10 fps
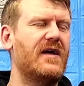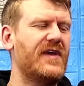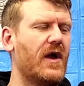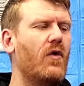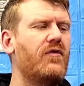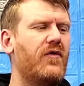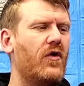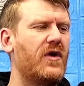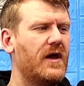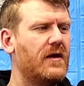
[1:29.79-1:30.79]
They go
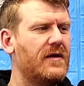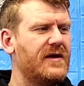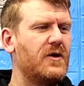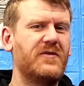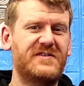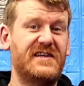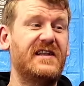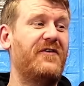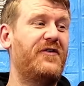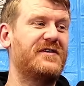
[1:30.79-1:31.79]
for it. You know, we've seen
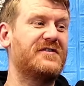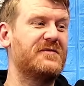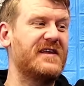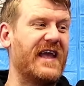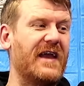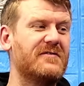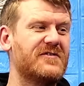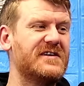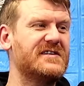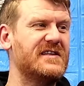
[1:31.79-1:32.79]
that for some of the games
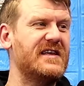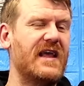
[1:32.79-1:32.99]
recently,